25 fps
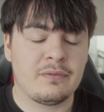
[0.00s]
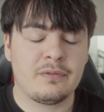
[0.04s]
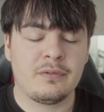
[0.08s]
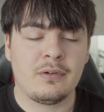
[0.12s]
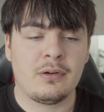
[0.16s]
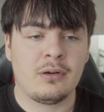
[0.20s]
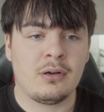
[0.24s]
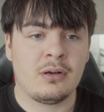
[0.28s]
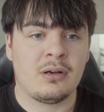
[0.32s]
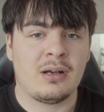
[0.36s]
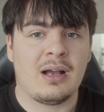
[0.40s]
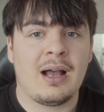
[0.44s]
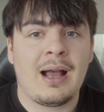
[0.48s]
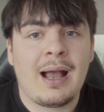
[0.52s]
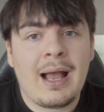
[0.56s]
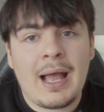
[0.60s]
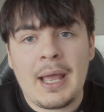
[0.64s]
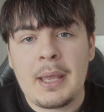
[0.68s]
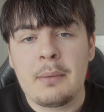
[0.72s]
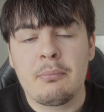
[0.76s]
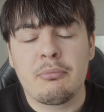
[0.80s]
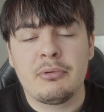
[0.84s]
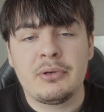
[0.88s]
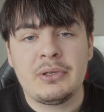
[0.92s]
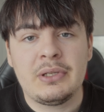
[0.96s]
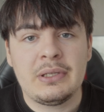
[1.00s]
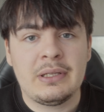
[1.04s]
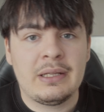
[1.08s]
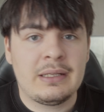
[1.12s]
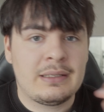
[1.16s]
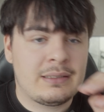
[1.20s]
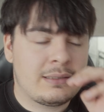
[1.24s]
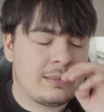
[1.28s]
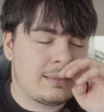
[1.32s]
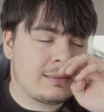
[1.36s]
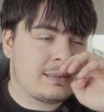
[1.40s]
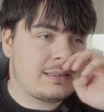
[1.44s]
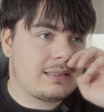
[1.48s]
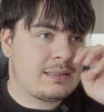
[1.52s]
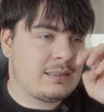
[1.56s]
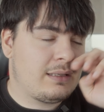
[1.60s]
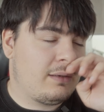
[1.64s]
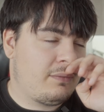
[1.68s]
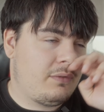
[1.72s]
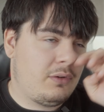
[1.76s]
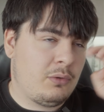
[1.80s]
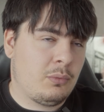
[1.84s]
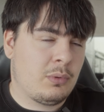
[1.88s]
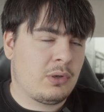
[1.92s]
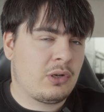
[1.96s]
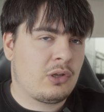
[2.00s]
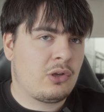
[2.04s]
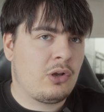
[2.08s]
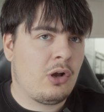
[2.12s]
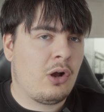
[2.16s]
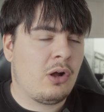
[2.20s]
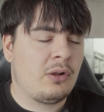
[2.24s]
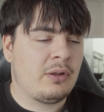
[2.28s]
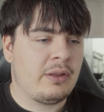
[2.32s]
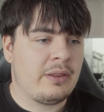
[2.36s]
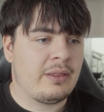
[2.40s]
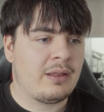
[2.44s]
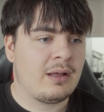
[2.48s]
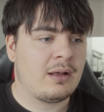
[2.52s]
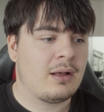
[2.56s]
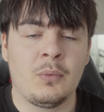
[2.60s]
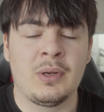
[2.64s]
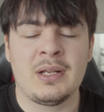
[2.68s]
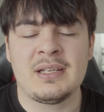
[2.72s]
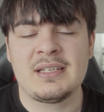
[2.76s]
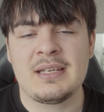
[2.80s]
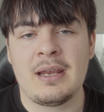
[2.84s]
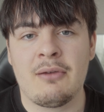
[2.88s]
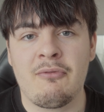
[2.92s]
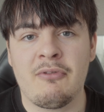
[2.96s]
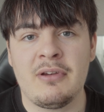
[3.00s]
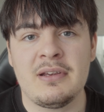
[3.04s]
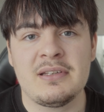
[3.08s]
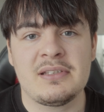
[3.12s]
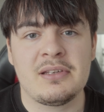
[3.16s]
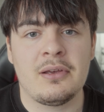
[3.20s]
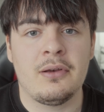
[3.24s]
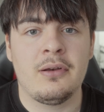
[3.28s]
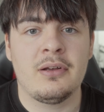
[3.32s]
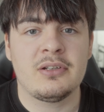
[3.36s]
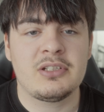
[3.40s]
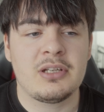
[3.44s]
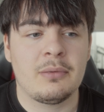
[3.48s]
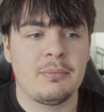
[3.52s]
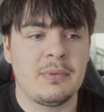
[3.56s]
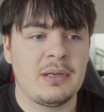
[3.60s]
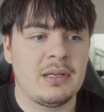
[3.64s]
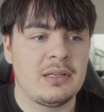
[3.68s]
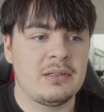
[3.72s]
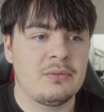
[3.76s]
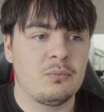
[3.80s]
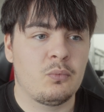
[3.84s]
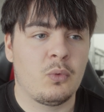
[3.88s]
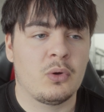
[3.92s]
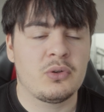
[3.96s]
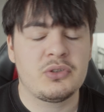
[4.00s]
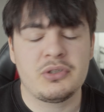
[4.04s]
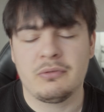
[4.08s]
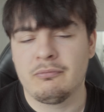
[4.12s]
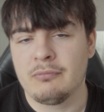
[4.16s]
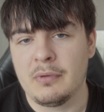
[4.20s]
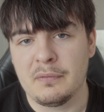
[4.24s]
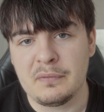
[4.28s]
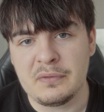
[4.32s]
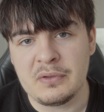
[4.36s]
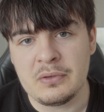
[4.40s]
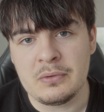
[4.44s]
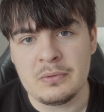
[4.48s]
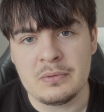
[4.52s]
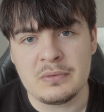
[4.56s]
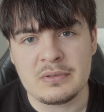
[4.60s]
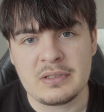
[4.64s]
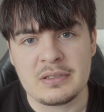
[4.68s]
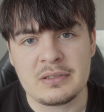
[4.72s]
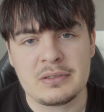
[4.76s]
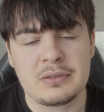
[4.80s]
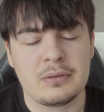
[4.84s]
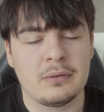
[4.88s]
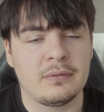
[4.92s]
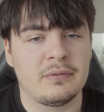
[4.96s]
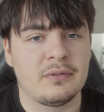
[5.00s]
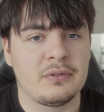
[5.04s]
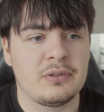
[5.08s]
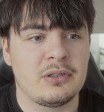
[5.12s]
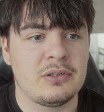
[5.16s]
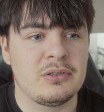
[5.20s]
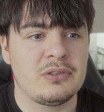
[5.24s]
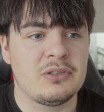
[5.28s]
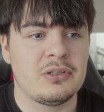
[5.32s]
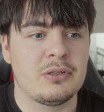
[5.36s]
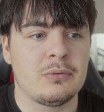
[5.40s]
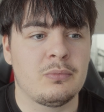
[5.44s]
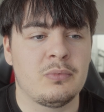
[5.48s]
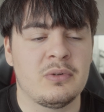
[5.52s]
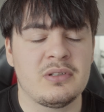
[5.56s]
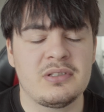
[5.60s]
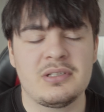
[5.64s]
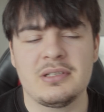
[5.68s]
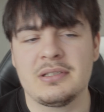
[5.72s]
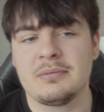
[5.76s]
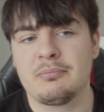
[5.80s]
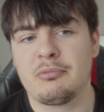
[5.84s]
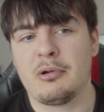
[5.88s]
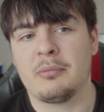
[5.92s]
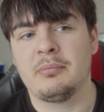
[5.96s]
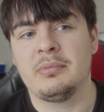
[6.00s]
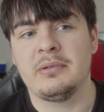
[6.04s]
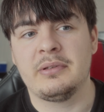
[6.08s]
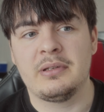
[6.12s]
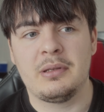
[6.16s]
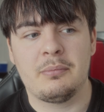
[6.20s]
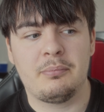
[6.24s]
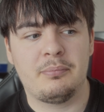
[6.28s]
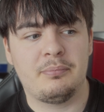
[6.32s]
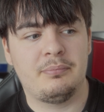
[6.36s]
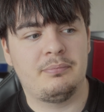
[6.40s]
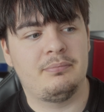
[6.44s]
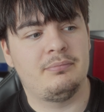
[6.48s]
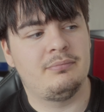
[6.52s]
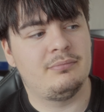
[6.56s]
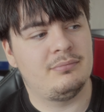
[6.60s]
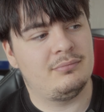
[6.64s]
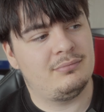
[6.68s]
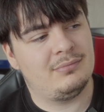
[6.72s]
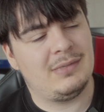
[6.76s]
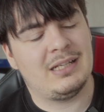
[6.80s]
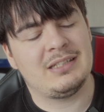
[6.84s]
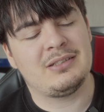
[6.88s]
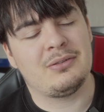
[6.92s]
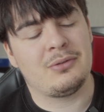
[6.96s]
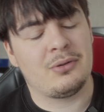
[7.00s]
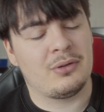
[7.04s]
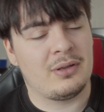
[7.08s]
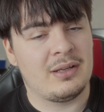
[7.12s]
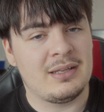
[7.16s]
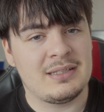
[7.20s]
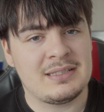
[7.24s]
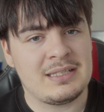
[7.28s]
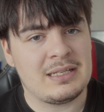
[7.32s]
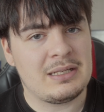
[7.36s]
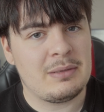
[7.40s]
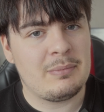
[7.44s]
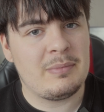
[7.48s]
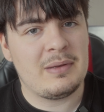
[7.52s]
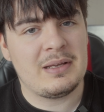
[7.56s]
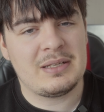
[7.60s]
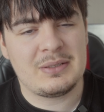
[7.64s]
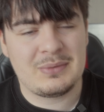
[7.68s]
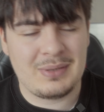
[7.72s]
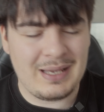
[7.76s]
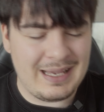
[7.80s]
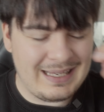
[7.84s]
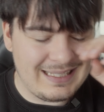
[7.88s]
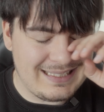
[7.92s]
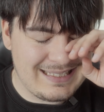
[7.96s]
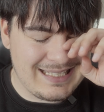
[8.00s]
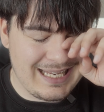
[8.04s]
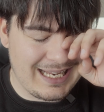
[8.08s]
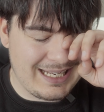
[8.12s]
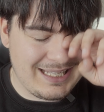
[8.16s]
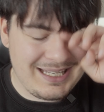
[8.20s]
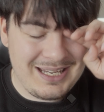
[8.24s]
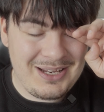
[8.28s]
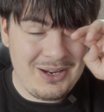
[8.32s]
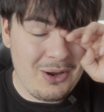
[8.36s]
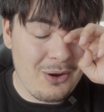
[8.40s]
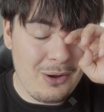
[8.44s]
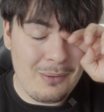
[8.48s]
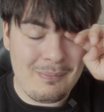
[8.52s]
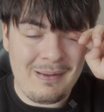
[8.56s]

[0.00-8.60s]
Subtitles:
for a hybrid lens, if you want to call it that. When I say research, I mean watching reviews and stuff on YouTube, which is probably I don't know, is it the best way to go